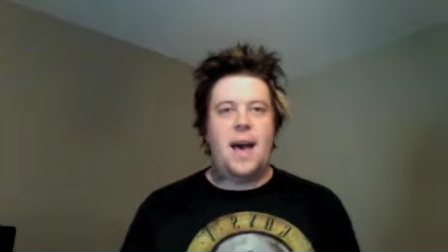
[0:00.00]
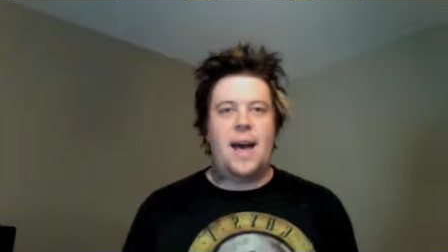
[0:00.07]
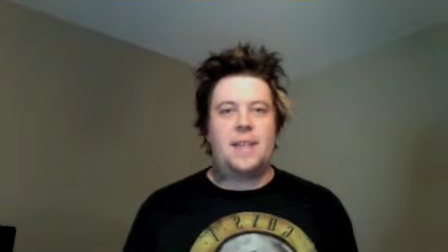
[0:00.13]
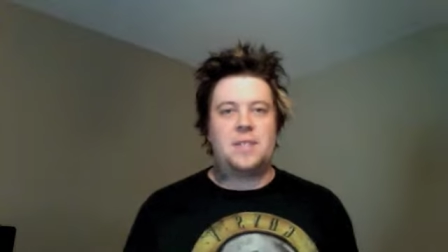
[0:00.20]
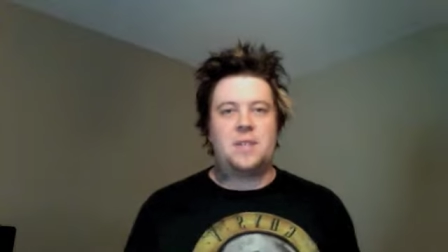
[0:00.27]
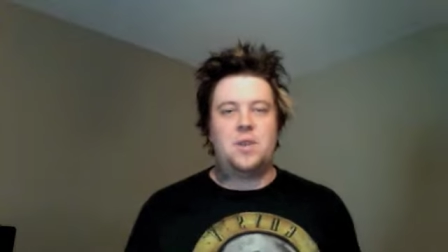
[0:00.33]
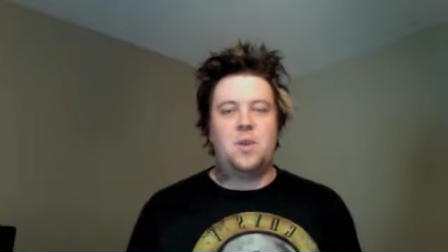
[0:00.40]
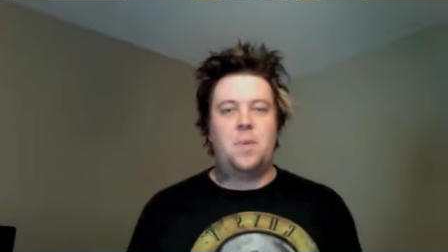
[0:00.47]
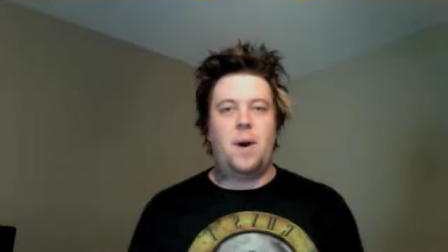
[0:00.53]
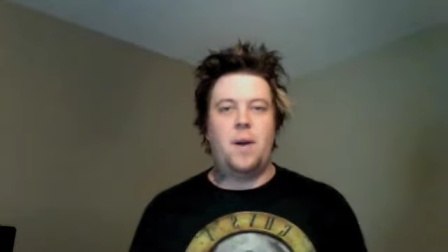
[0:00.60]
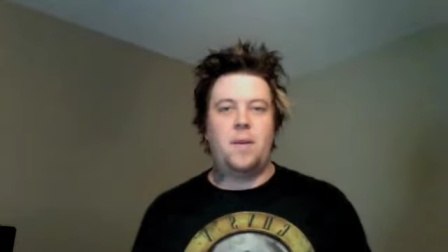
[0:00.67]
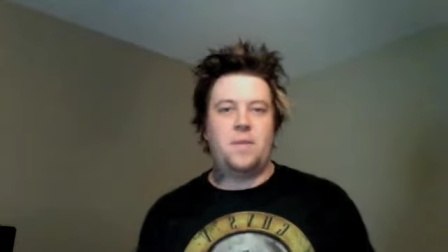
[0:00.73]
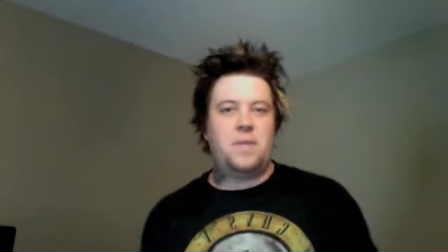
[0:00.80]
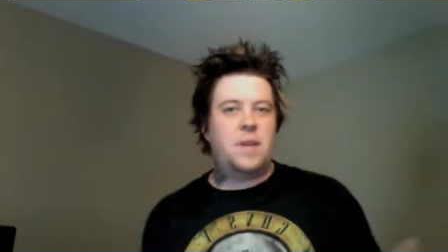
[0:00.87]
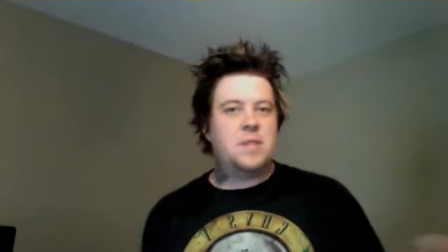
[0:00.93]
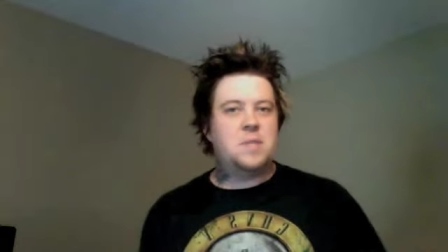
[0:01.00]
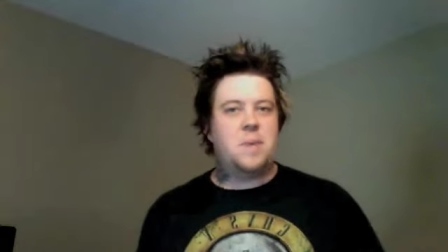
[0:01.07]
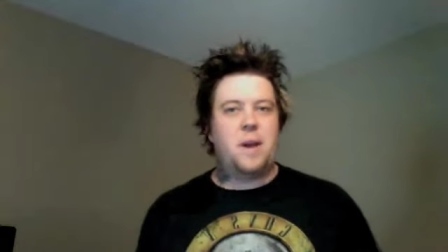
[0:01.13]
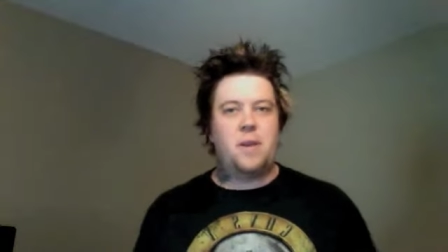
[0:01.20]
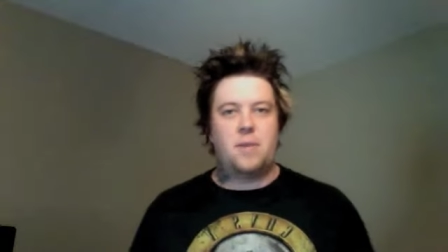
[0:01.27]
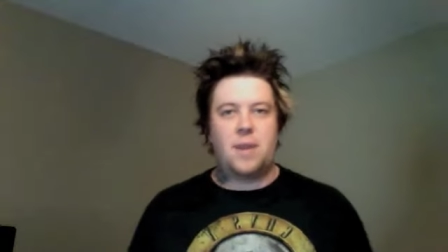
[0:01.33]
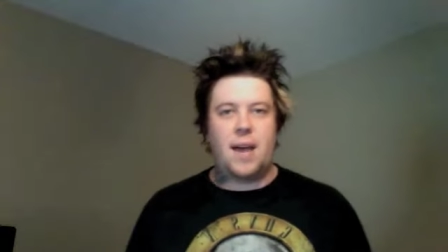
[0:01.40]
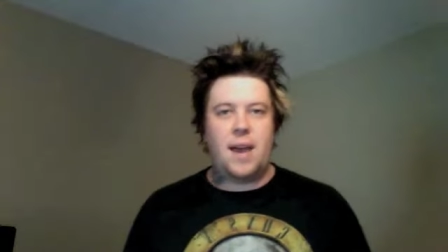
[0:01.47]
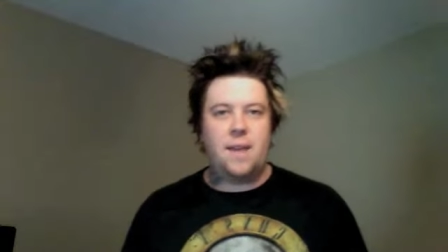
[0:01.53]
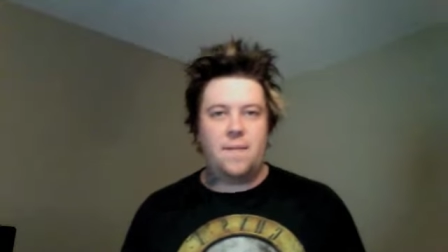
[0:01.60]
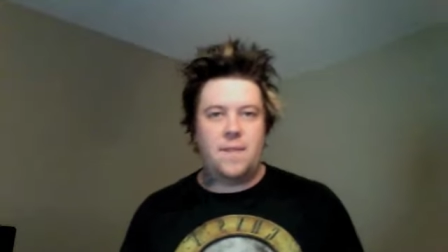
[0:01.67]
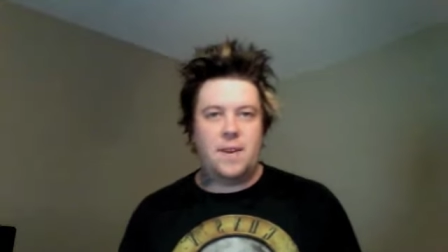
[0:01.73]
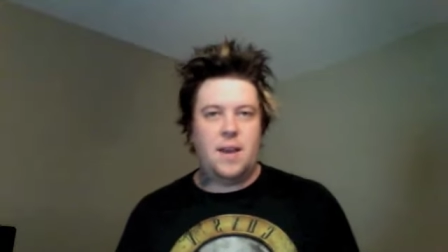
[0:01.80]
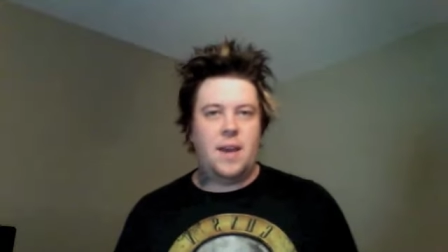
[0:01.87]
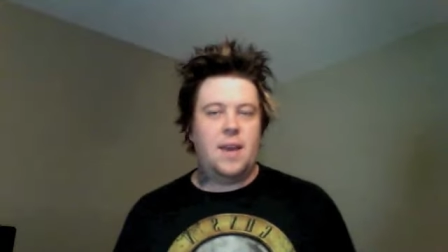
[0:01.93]
asking you about things about your
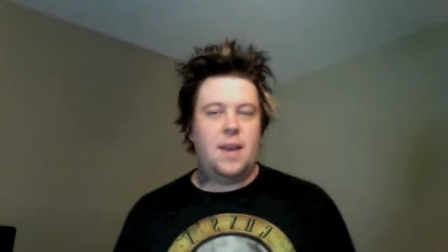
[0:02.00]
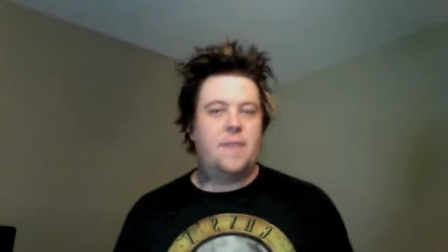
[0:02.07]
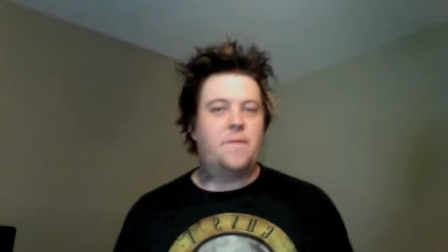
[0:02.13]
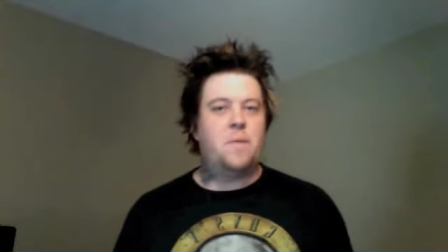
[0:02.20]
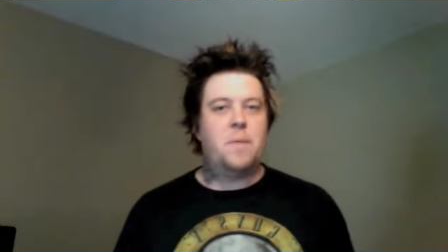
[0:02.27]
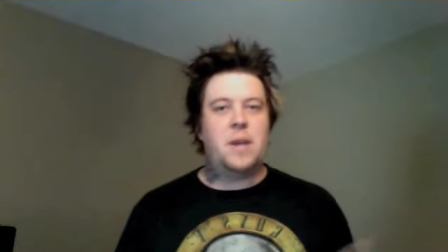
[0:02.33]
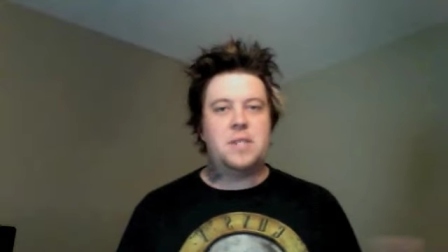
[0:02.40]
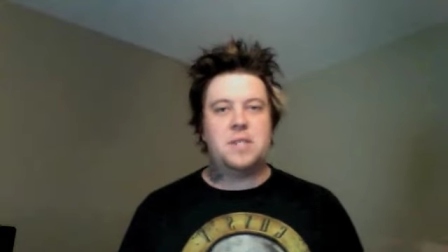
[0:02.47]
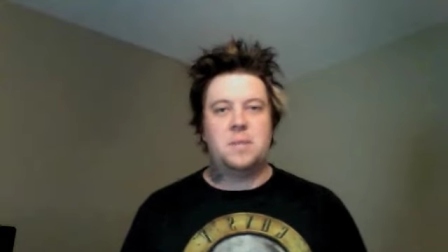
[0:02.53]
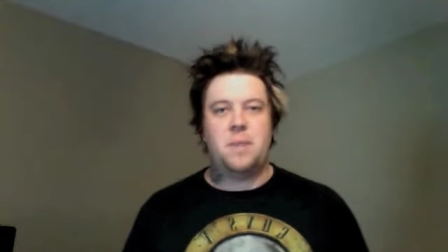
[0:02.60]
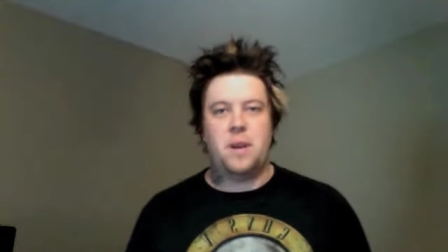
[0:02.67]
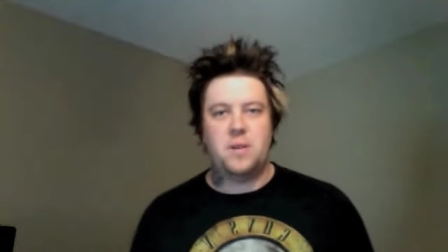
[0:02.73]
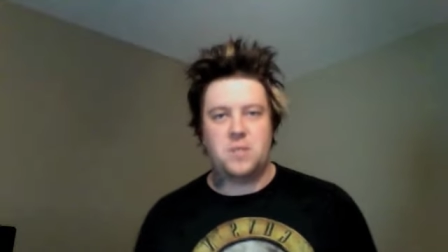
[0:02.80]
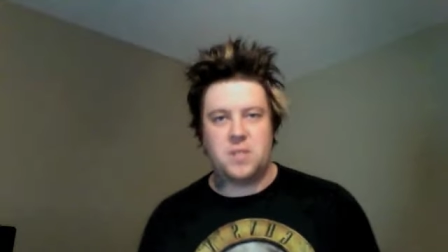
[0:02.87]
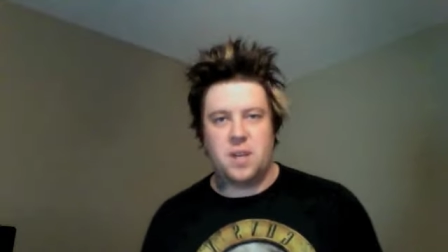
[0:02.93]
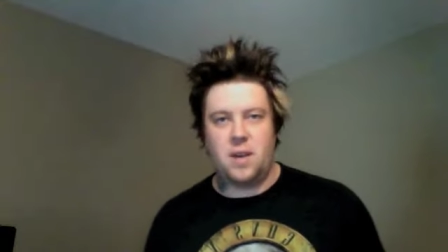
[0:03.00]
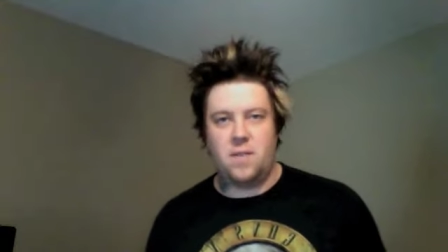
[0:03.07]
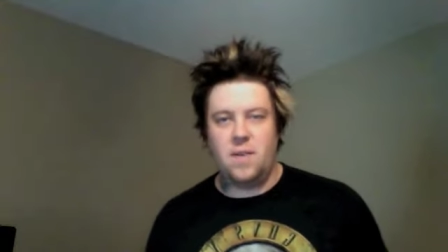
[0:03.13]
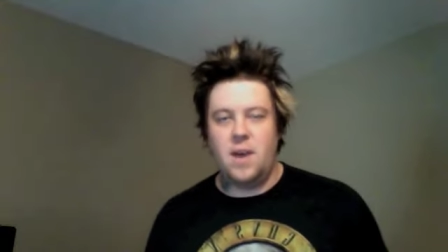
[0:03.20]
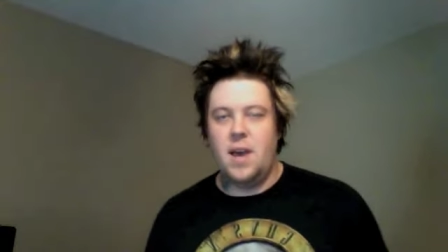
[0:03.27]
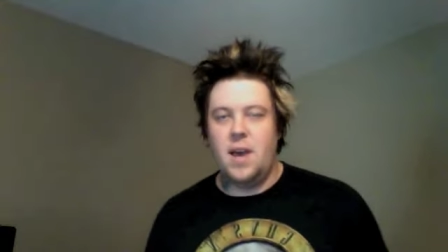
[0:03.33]
life and information about yourself.